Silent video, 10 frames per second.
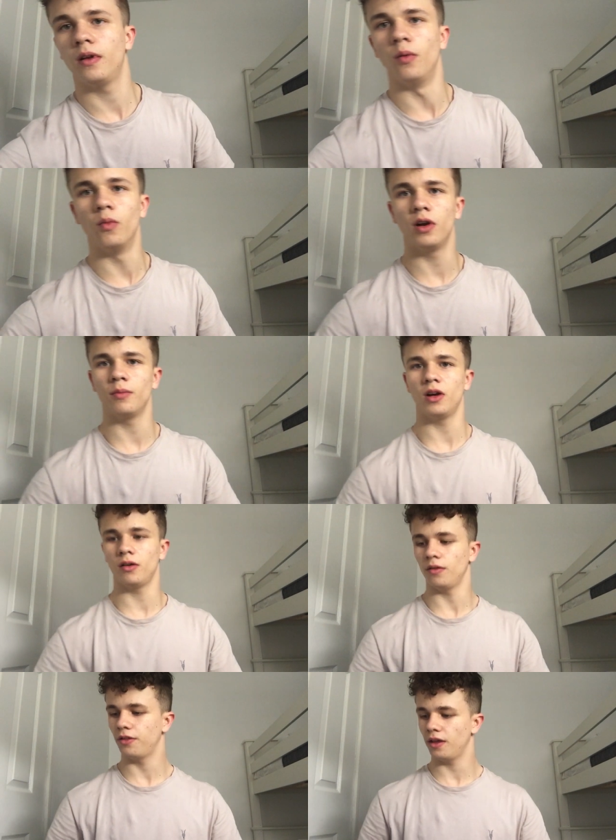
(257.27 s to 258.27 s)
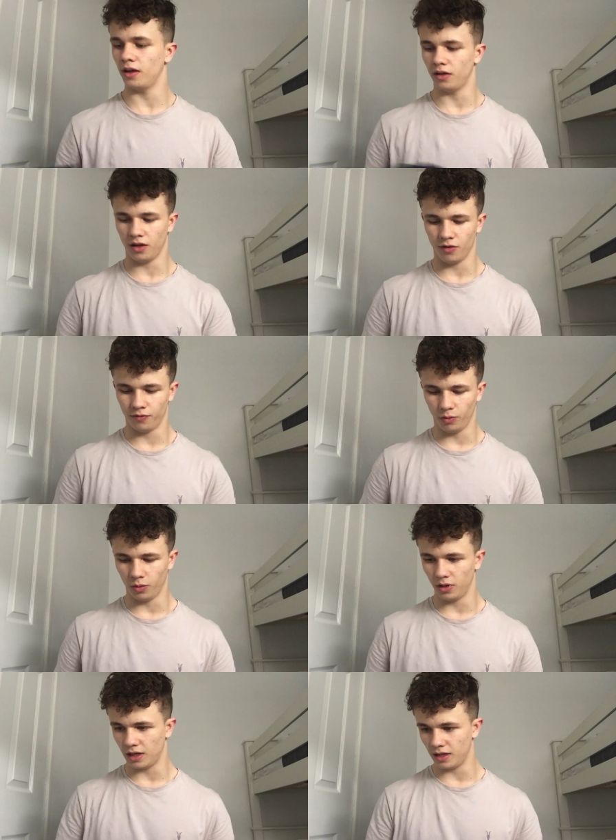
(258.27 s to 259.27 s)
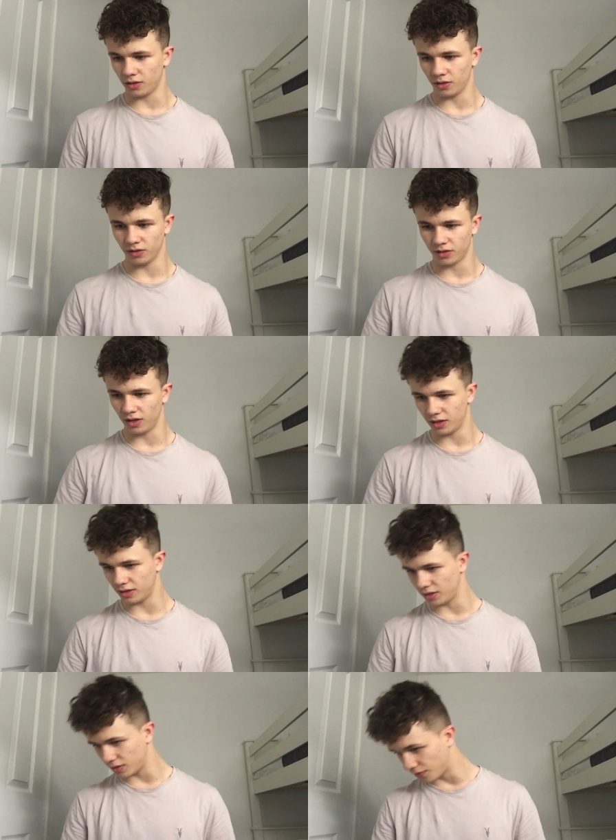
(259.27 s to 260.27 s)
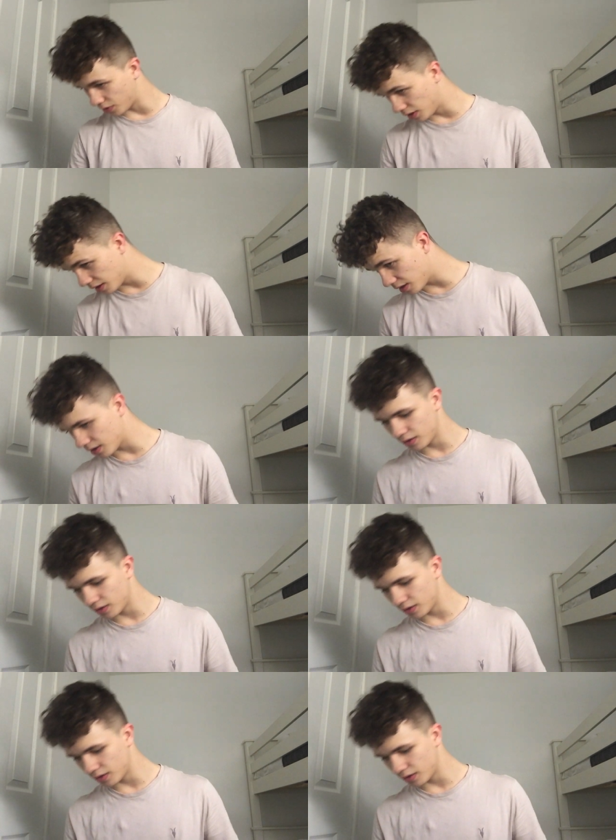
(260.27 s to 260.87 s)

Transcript: And one of my thing I have wore like constantly since I've got it.